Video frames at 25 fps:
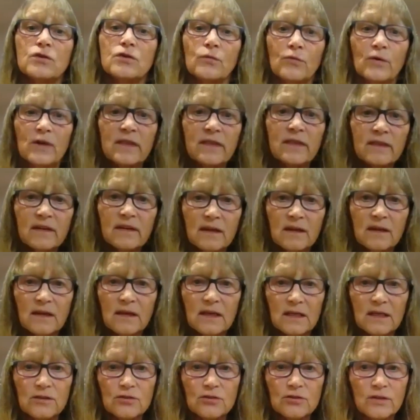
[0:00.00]
So, with
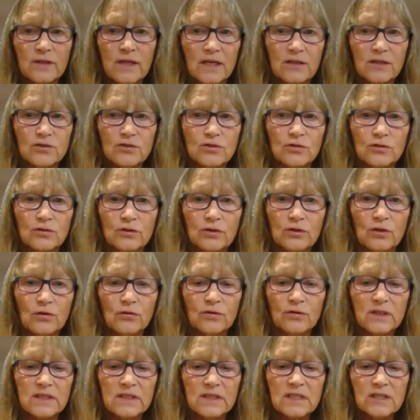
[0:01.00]
the International
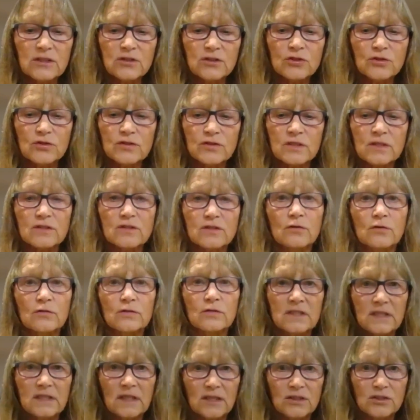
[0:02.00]
Yoga Teachers
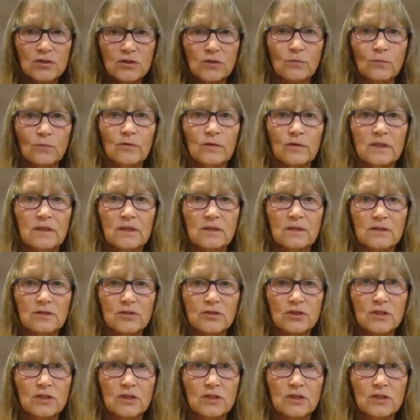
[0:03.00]
Association, which